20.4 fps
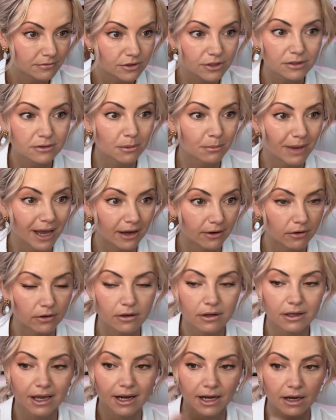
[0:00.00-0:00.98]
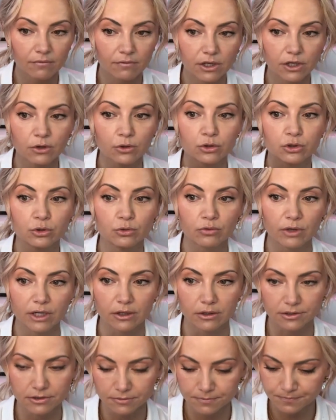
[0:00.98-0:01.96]
Doesn't matter. Get on video, do
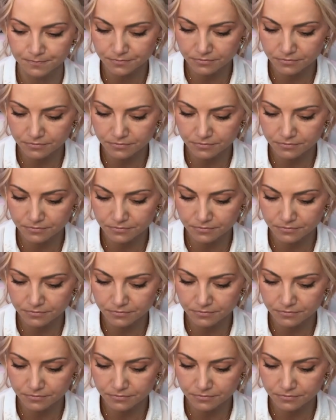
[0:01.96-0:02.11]
reels.